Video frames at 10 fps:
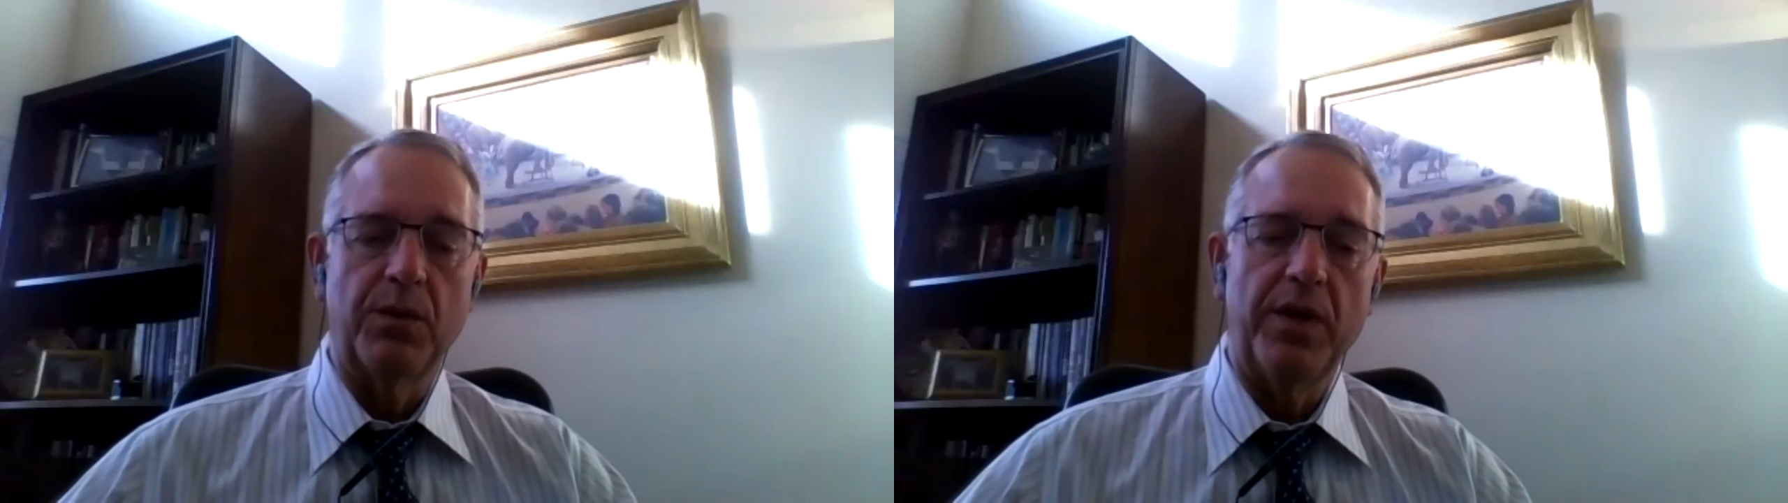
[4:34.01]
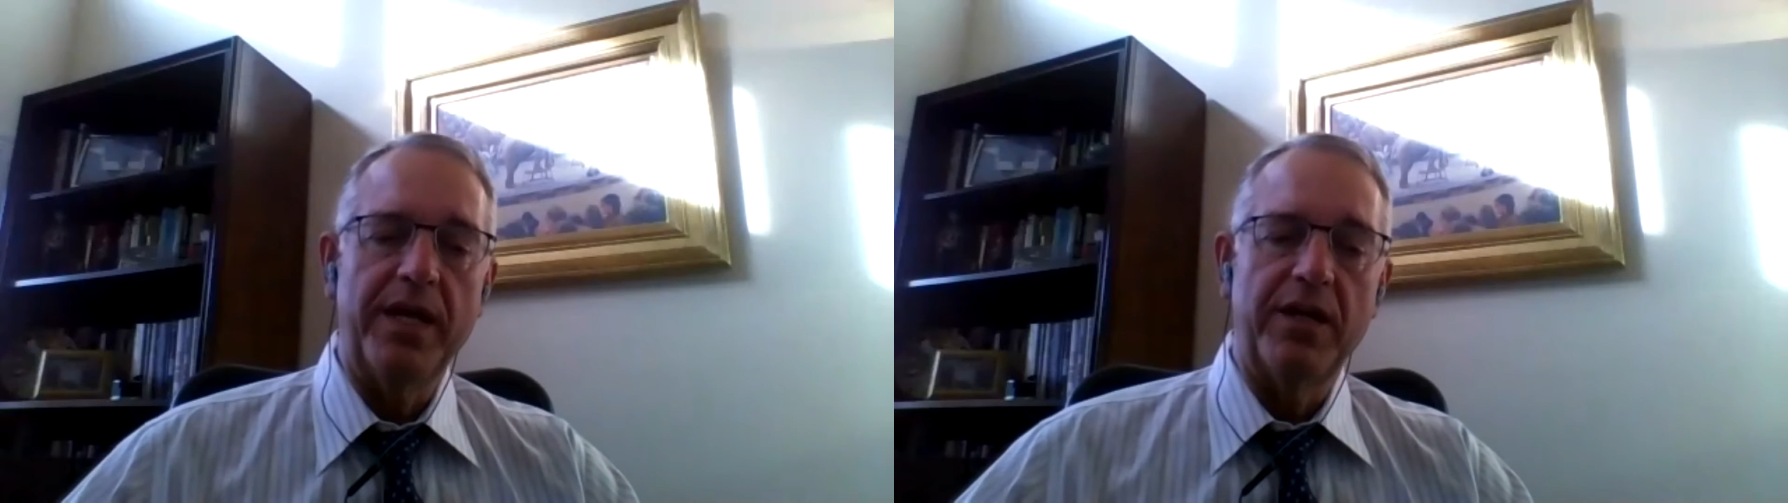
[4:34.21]

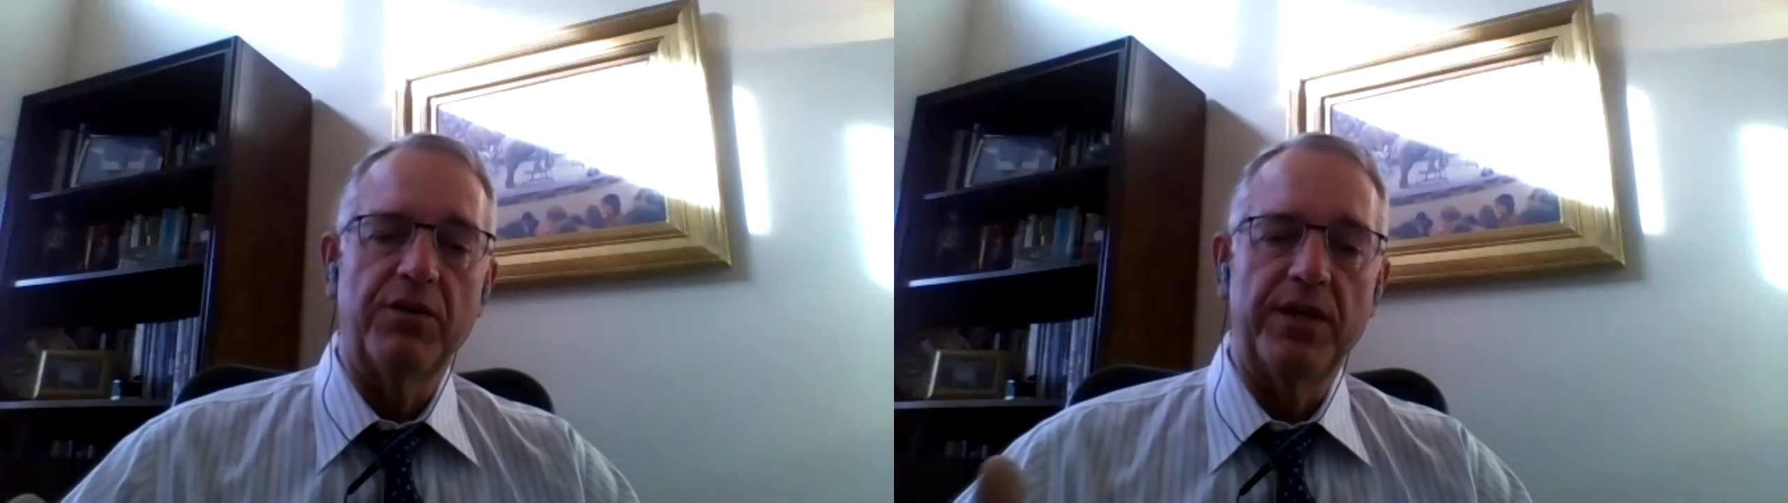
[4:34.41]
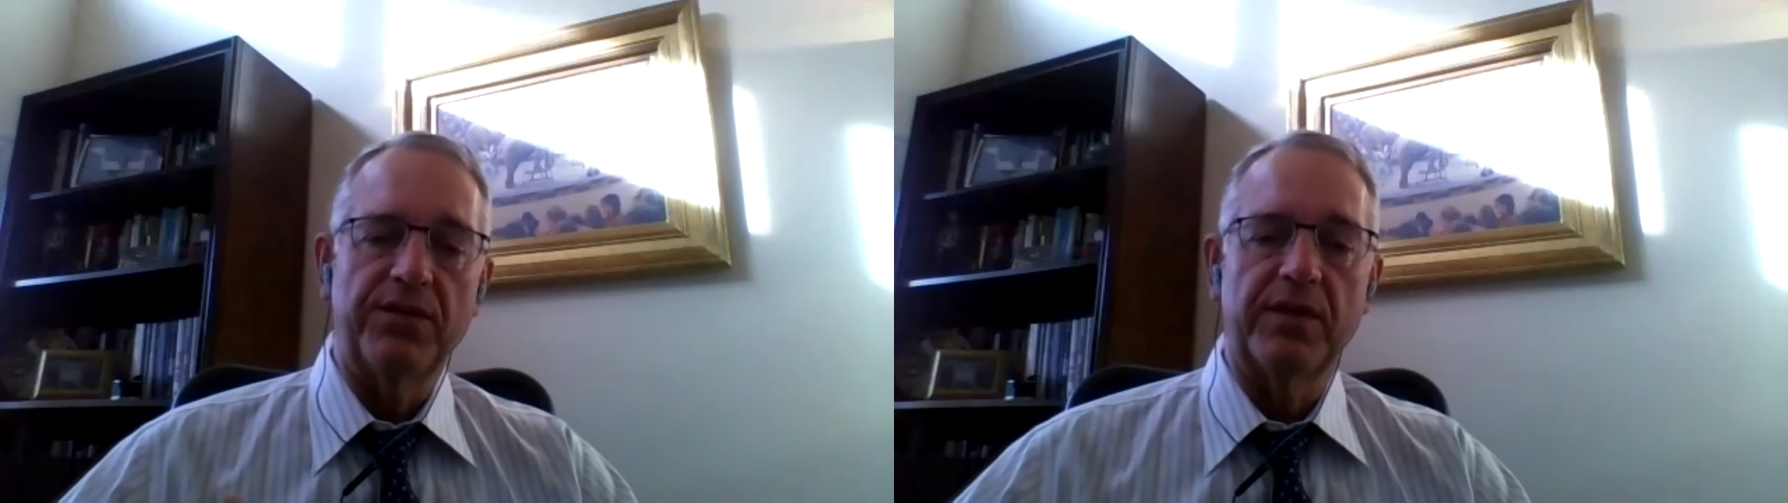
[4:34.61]
way and
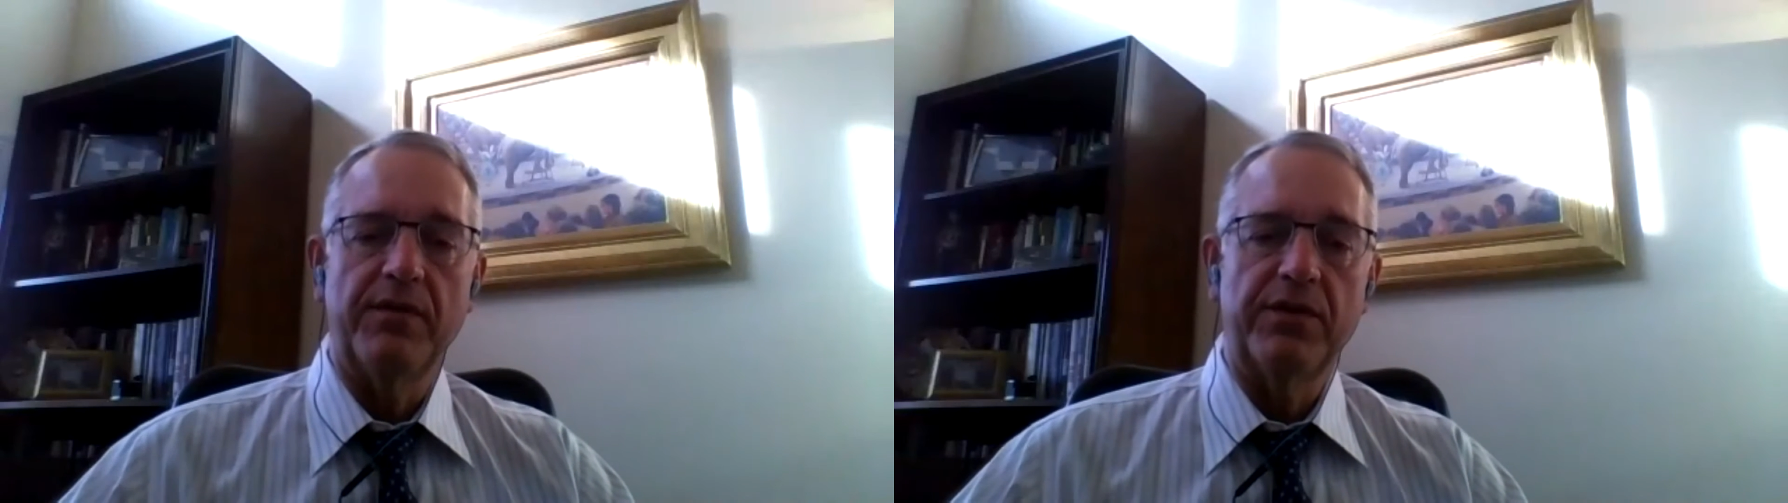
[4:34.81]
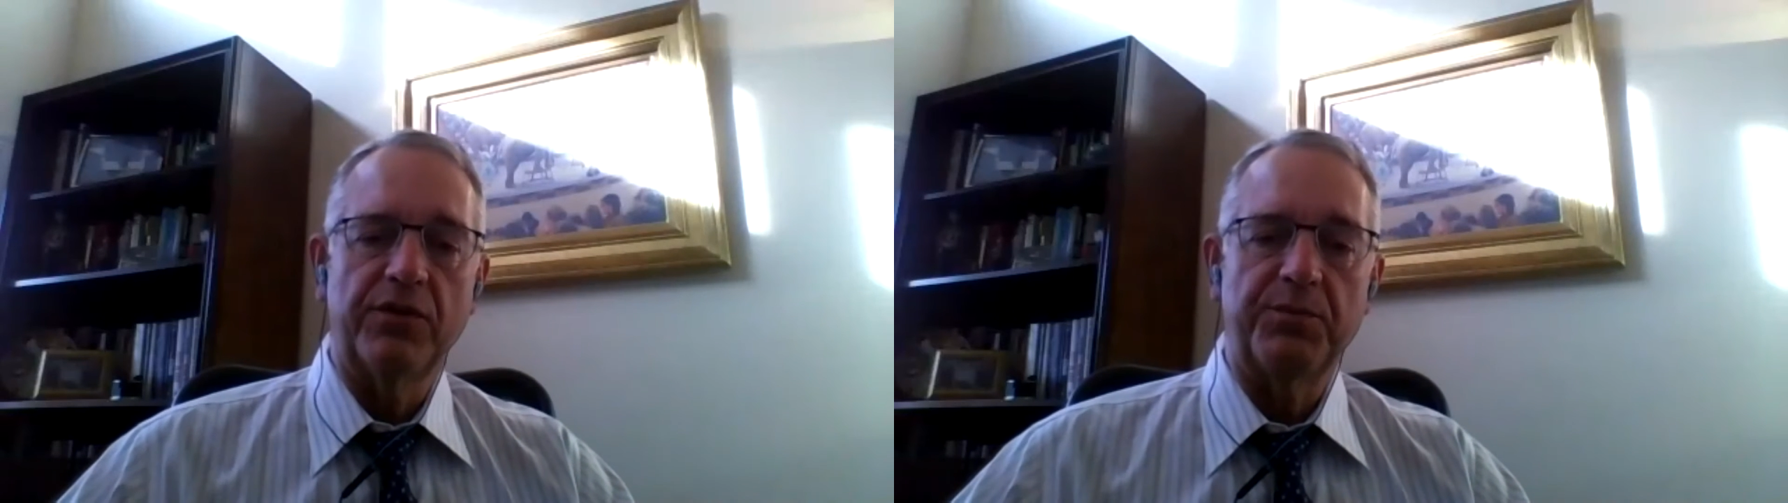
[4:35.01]
creates a
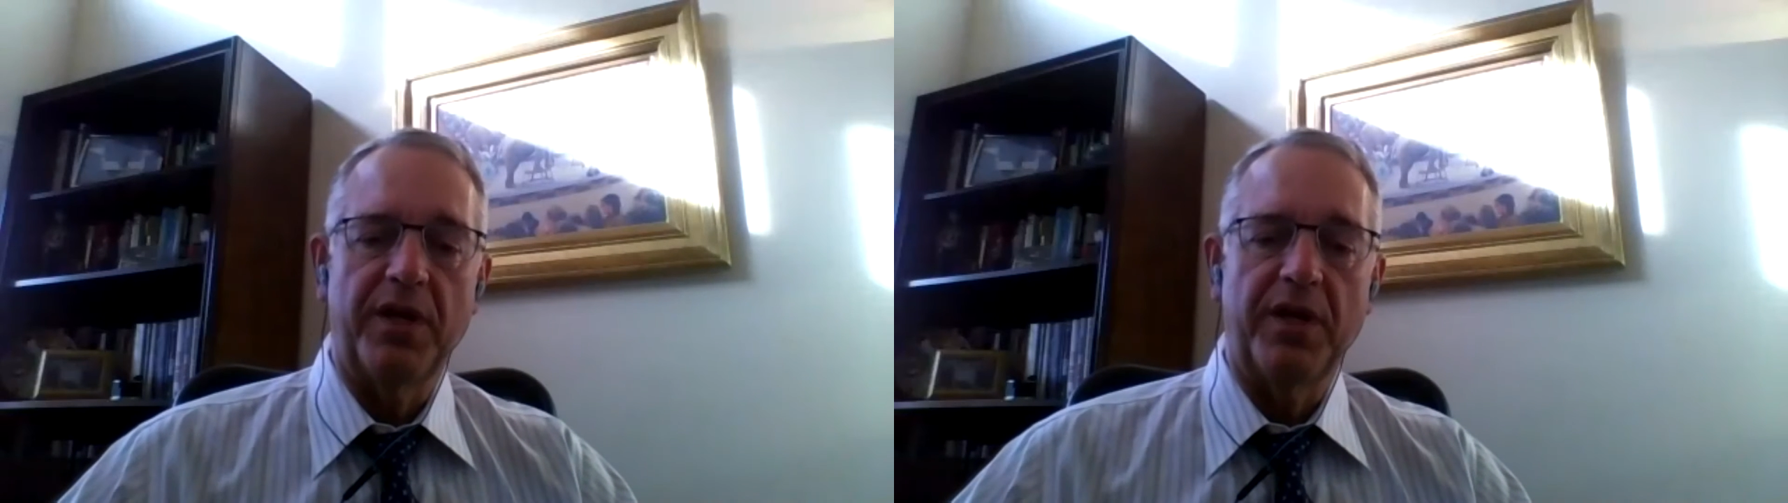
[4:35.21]
governance